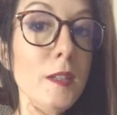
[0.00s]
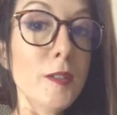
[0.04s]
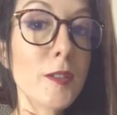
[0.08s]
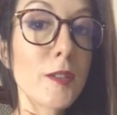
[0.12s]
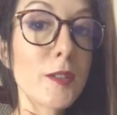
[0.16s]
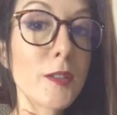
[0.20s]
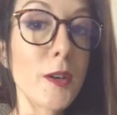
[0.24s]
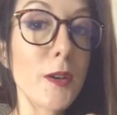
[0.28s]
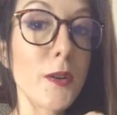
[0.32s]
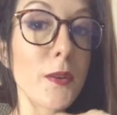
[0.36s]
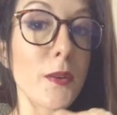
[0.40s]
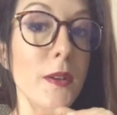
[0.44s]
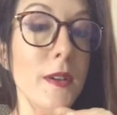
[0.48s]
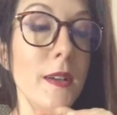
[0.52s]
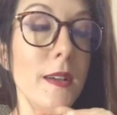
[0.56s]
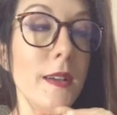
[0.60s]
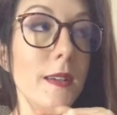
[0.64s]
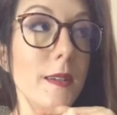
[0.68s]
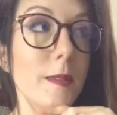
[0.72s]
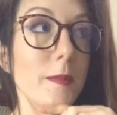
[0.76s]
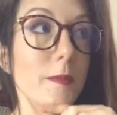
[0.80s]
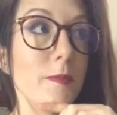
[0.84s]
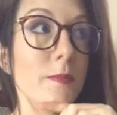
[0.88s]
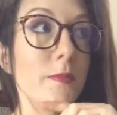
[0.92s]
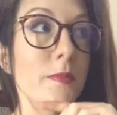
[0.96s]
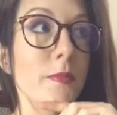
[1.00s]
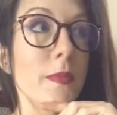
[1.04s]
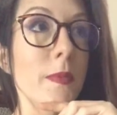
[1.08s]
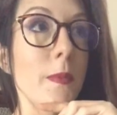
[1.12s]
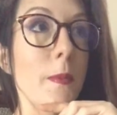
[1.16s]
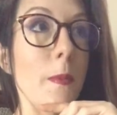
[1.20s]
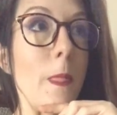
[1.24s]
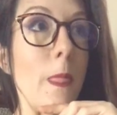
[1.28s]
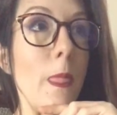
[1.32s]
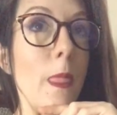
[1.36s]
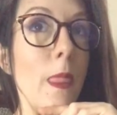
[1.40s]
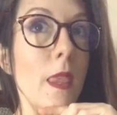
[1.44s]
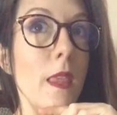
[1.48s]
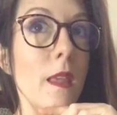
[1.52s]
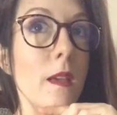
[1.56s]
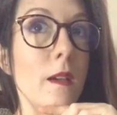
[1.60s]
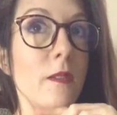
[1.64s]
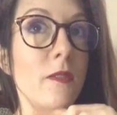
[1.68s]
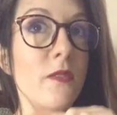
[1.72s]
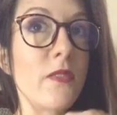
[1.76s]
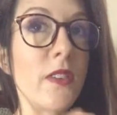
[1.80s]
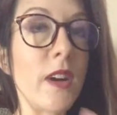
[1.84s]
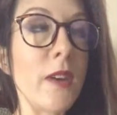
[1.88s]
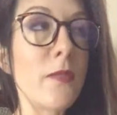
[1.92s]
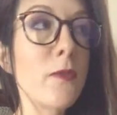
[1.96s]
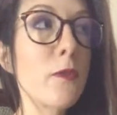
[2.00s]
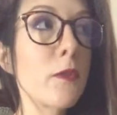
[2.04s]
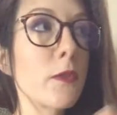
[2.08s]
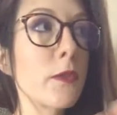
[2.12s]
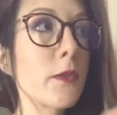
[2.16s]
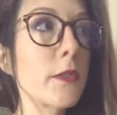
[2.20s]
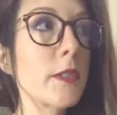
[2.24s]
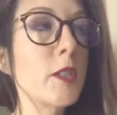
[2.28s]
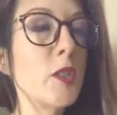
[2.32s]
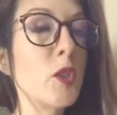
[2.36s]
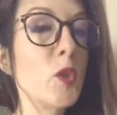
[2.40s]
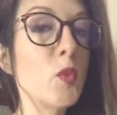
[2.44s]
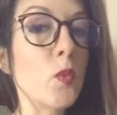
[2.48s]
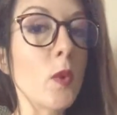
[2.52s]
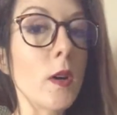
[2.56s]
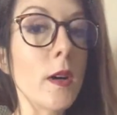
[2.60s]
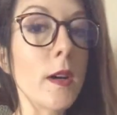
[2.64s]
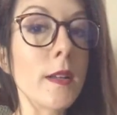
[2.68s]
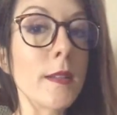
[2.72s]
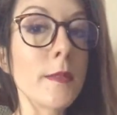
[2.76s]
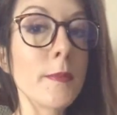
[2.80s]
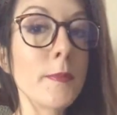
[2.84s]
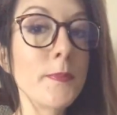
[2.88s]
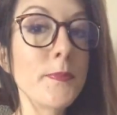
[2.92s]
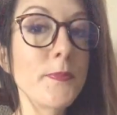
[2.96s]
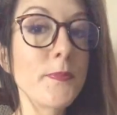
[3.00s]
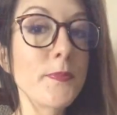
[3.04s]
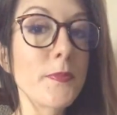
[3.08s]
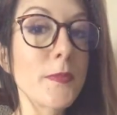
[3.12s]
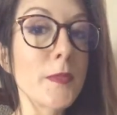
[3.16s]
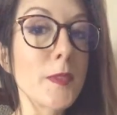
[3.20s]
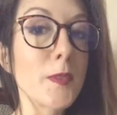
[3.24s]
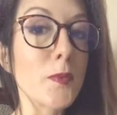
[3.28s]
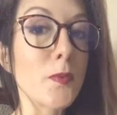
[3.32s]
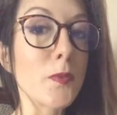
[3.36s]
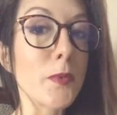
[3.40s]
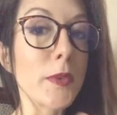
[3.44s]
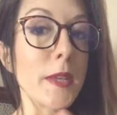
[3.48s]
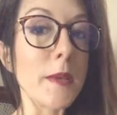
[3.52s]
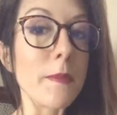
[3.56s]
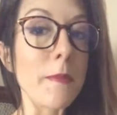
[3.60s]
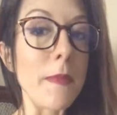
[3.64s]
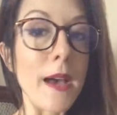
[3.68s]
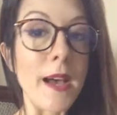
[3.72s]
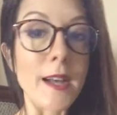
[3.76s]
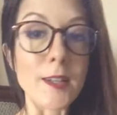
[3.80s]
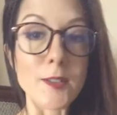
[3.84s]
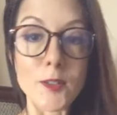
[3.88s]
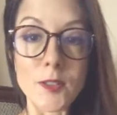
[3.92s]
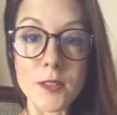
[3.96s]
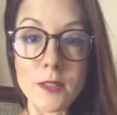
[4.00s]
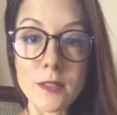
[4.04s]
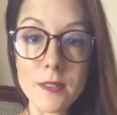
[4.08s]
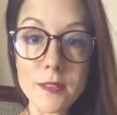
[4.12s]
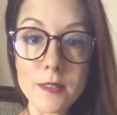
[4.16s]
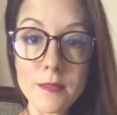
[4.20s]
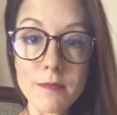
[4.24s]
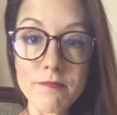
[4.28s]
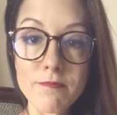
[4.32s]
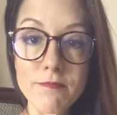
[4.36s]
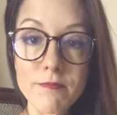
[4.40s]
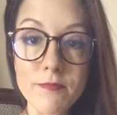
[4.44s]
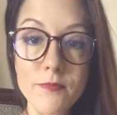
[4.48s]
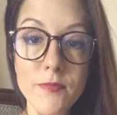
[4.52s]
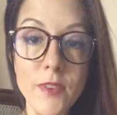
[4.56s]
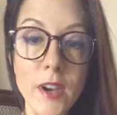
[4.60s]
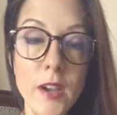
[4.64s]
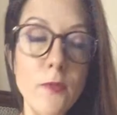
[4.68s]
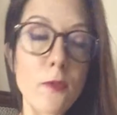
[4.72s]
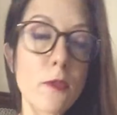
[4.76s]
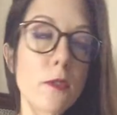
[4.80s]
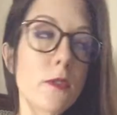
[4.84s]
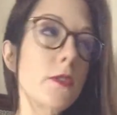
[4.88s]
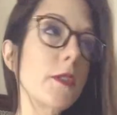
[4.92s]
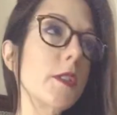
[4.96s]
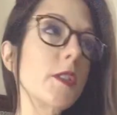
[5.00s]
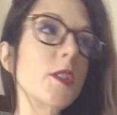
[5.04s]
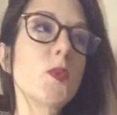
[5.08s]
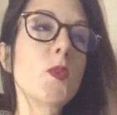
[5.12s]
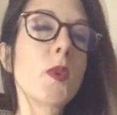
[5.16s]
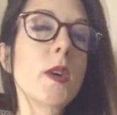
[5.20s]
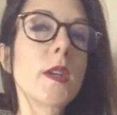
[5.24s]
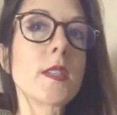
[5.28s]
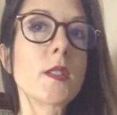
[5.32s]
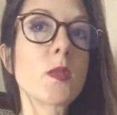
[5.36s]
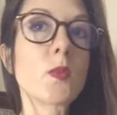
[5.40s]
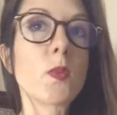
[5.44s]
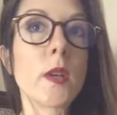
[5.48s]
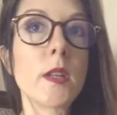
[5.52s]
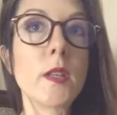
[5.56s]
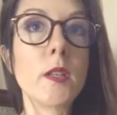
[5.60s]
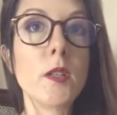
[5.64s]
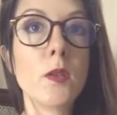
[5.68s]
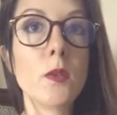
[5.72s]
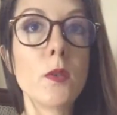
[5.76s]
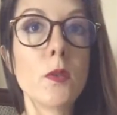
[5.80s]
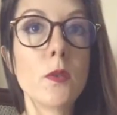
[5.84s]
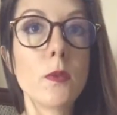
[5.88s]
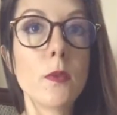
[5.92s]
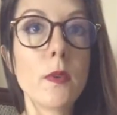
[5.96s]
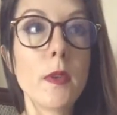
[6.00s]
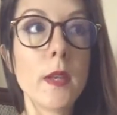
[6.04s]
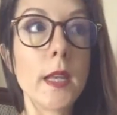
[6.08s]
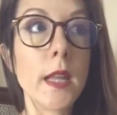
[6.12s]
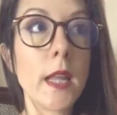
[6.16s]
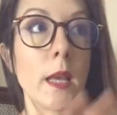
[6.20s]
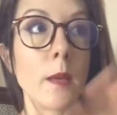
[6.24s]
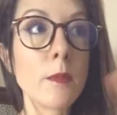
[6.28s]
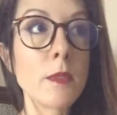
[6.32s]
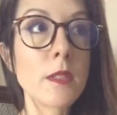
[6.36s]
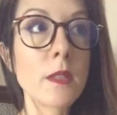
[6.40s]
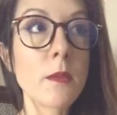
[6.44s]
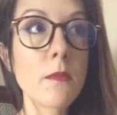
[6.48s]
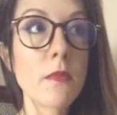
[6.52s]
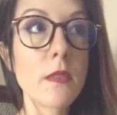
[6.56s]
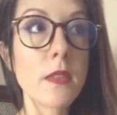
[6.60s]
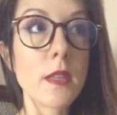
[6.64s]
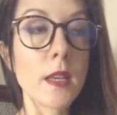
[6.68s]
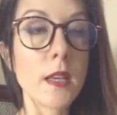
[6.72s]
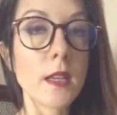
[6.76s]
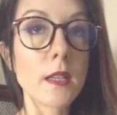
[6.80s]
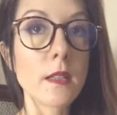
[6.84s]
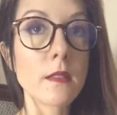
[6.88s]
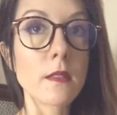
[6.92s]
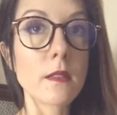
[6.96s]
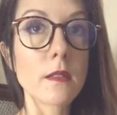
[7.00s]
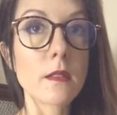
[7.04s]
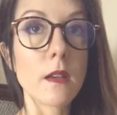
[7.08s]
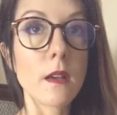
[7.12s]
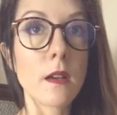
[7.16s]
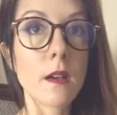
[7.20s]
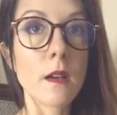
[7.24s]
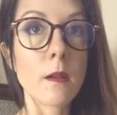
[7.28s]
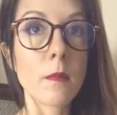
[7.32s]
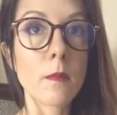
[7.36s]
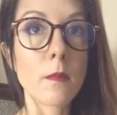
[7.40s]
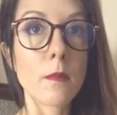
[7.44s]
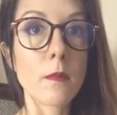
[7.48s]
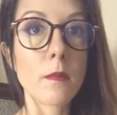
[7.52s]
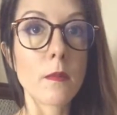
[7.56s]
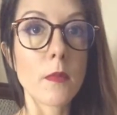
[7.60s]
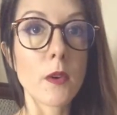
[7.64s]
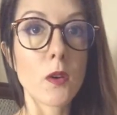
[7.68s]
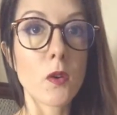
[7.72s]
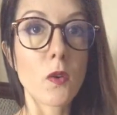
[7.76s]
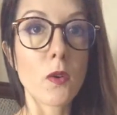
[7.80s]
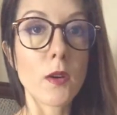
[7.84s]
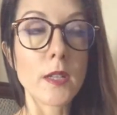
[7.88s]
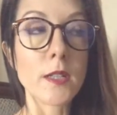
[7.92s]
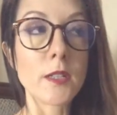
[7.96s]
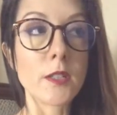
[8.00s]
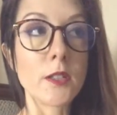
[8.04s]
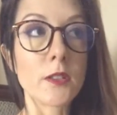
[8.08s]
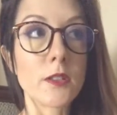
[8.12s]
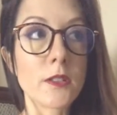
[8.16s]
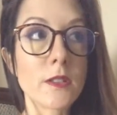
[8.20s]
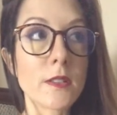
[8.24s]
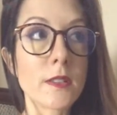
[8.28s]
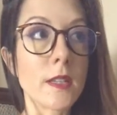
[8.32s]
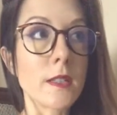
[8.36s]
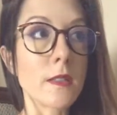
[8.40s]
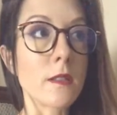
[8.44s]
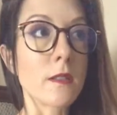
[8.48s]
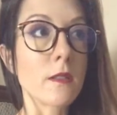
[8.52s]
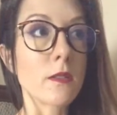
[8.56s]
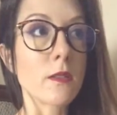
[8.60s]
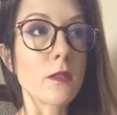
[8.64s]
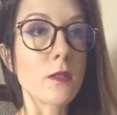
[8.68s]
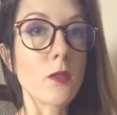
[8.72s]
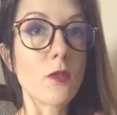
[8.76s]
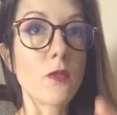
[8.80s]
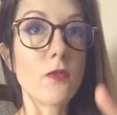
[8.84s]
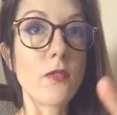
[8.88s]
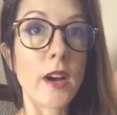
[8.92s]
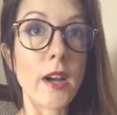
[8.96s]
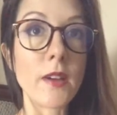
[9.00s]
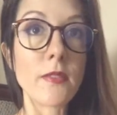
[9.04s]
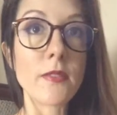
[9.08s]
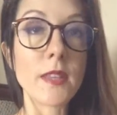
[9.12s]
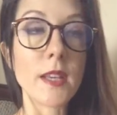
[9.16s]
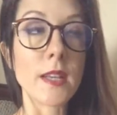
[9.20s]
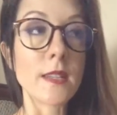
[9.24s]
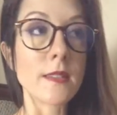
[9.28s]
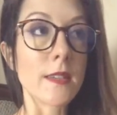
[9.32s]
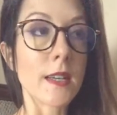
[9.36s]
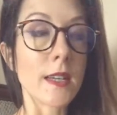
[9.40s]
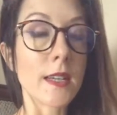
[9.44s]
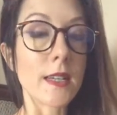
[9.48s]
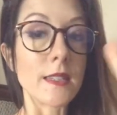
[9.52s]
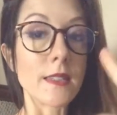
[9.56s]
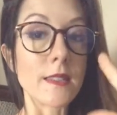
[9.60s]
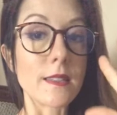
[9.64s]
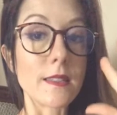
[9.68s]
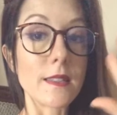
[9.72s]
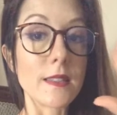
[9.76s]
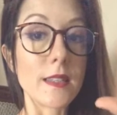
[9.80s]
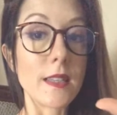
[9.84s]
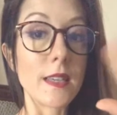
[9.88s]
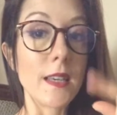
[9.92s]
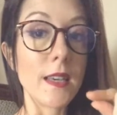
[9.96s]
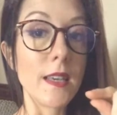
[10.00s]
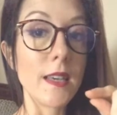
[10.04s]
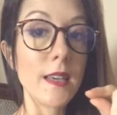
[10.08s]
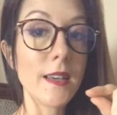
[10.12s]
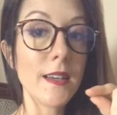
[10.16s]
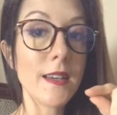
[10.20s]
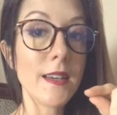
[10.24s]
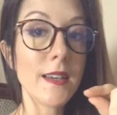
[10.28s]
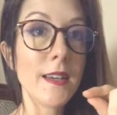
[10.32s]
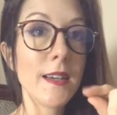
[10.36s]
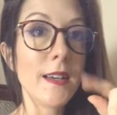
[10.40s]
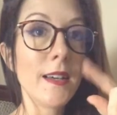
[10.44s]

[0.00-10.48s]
So 5, 4, 3, 2, 1, reimagined. 5, 4, 3, 2, 1 is when you name some things according to your senses. So 5 things I can see.